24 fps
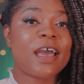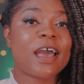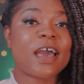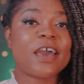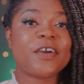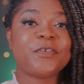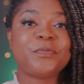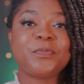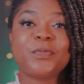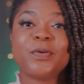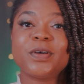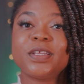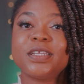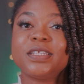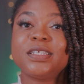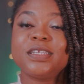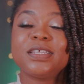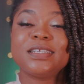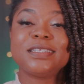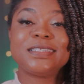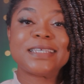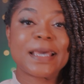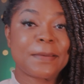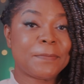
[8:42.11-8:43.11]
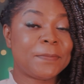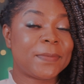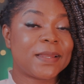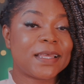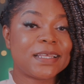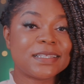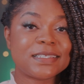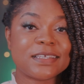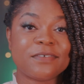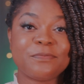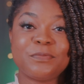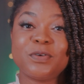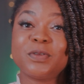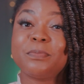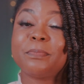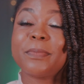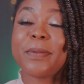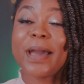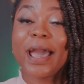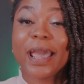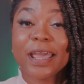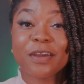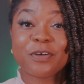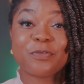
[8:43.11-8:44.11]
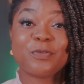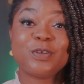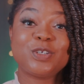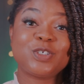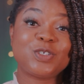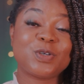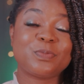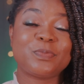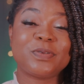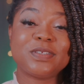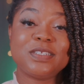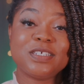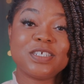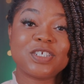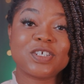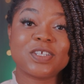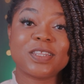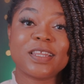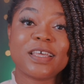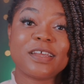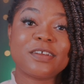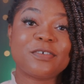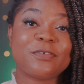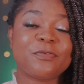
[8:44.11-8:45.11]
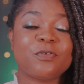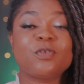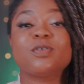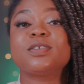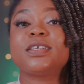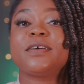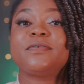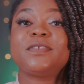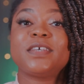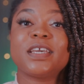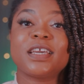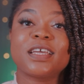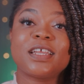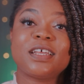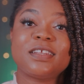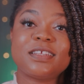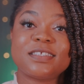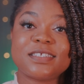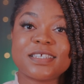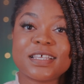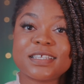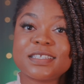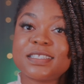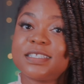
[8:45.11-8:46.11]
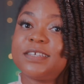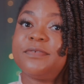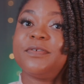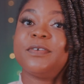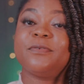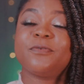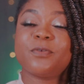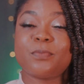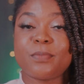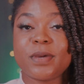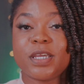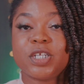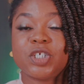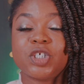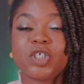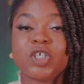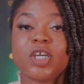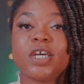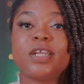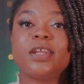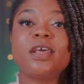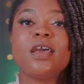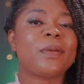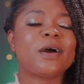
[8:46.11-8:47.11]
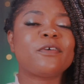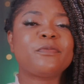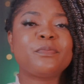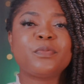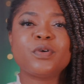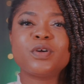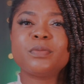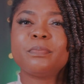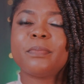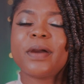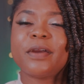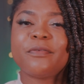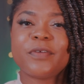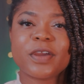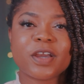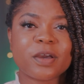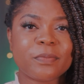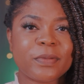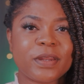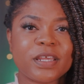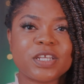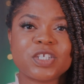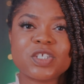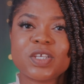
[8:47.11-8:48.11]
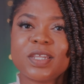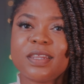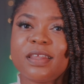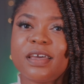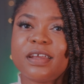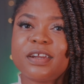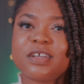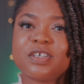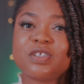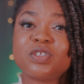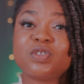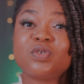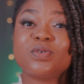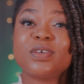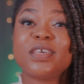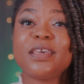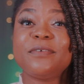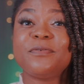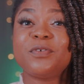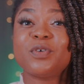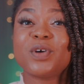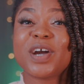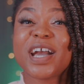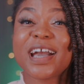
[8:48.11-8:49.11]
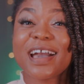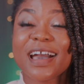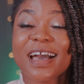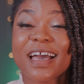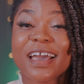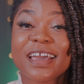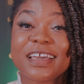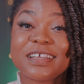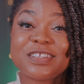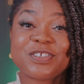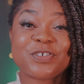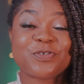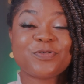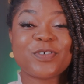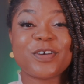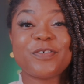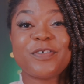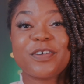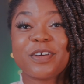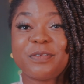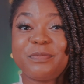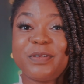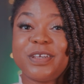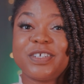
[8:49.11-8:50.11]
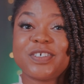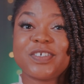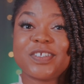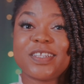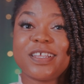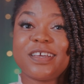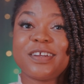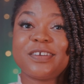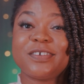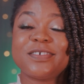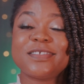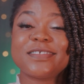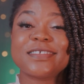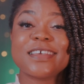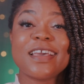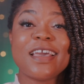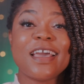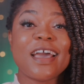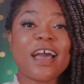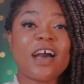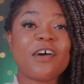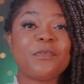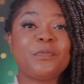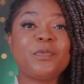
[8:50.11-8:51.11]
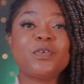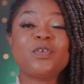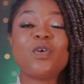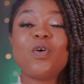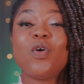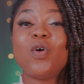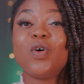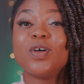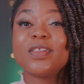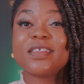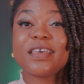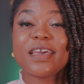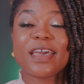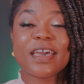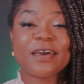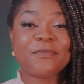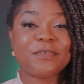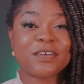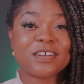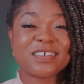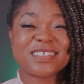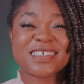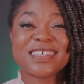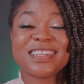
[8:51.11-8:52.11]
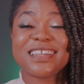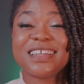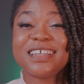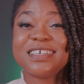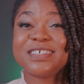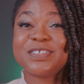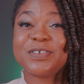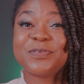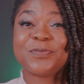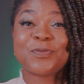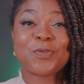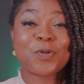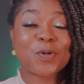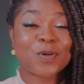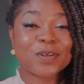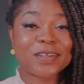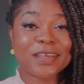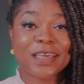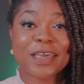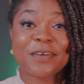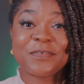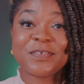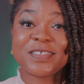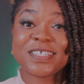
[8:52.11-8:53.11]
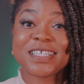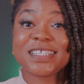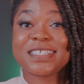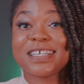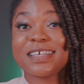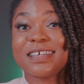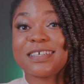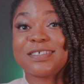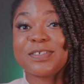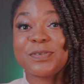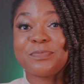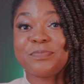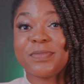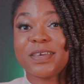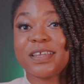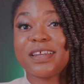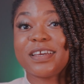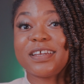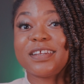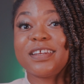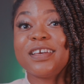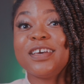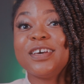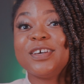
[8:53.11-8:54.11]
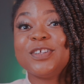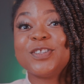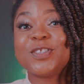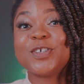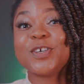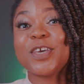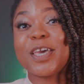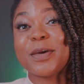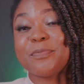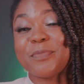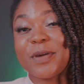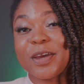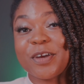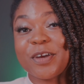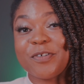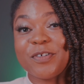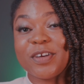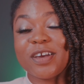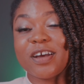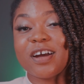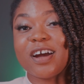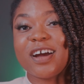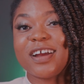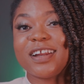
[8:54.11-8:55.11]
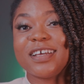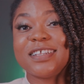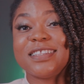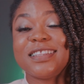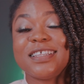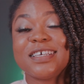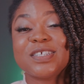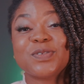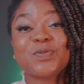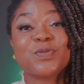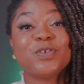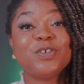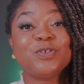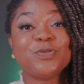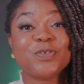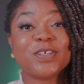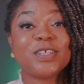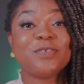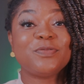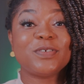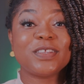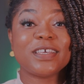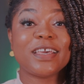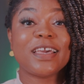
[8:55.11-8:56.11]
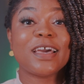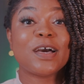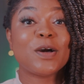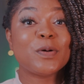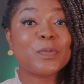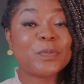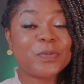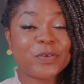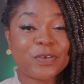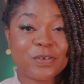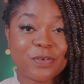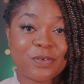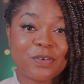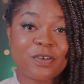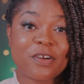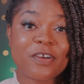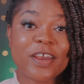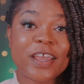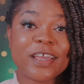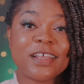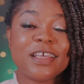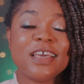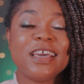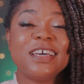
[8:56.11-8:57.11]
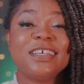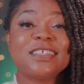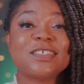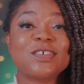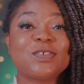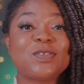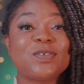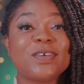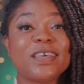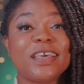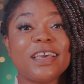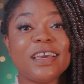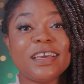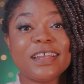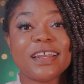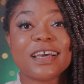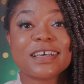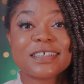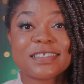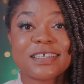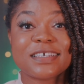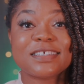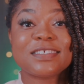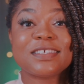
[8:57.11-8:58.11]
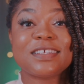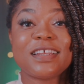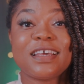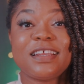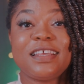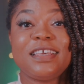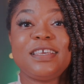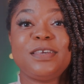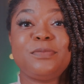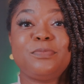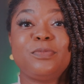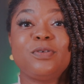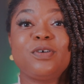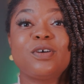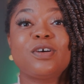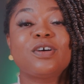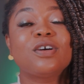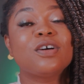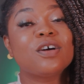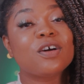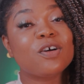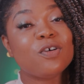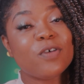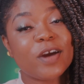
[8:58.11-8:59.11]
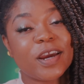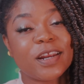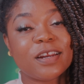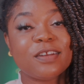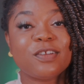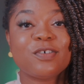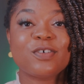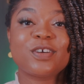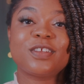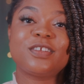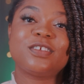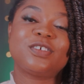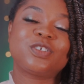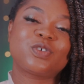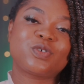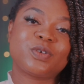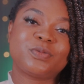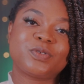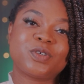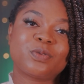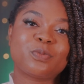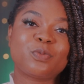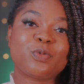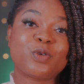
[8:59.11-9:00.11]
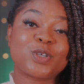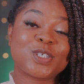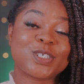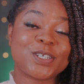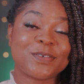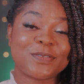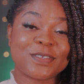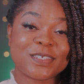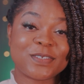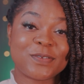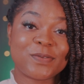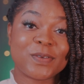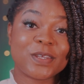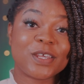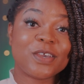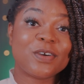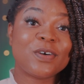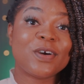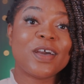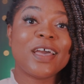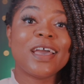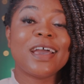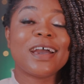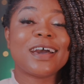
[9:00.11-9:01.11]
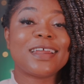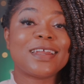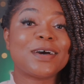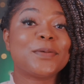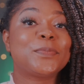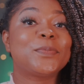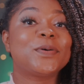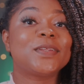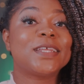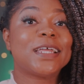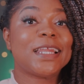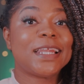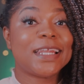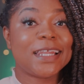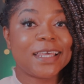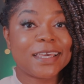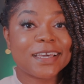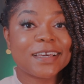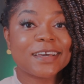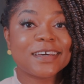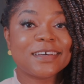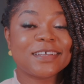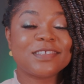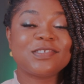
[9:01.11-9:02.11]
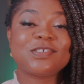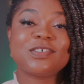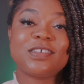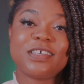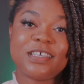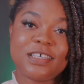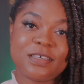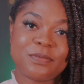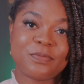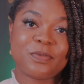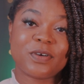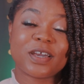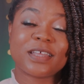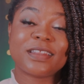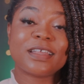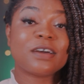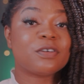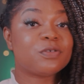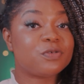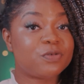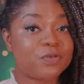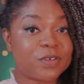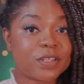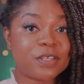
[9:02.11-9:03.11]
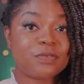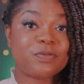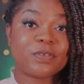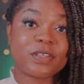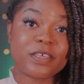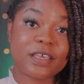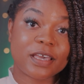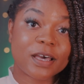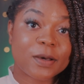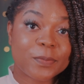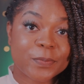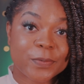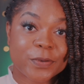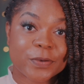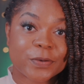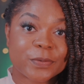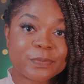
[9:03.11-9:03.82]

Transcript: I've put templates, I've put my original petition letter, of course I've taken out the sensitive information, I've put my recommendation letters to give you a guide to write recommendation letters. I've put all the evidence, a list of all the evidence that I submitted to get my green card, and this would really, really help you. All right, so to gain access to that ebook, go ahead and look in the description portion of this video, and I'll put a link to the ebook, and that would really, really help you.